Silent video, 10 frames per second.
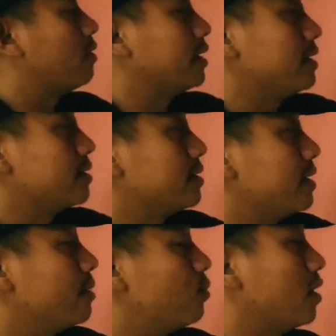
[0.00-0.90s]
one is
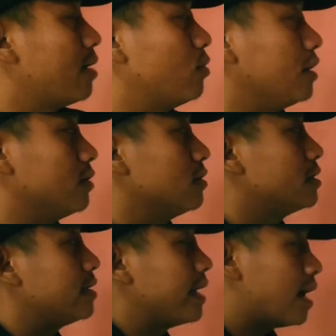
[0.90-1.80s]
non-polar
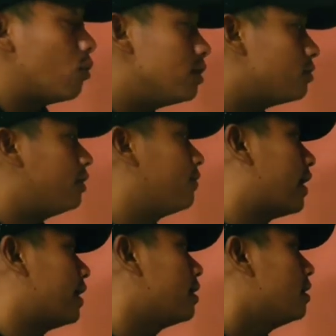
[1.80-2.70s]
molecules. Then how will you
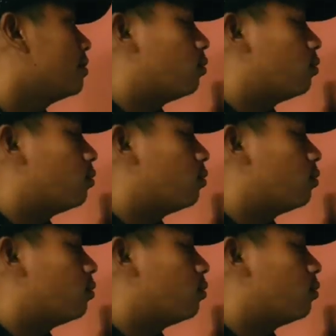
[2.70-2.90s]
define